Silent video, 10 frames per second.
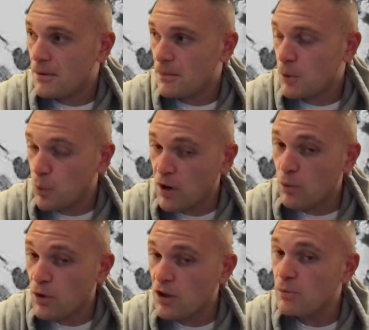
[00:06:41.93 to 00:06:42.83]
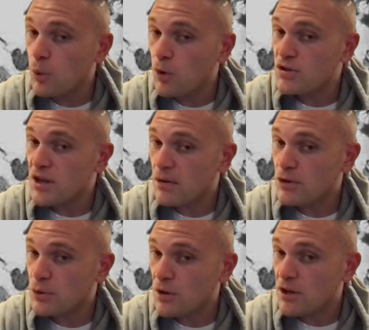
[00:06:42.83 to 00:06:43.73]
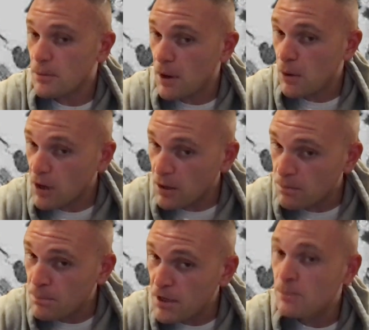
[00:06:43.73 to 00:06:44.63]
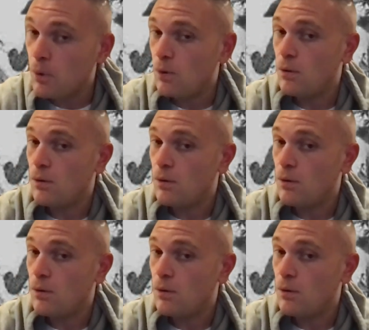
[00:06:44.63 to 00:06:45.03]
But when it really boils down to it, the American people,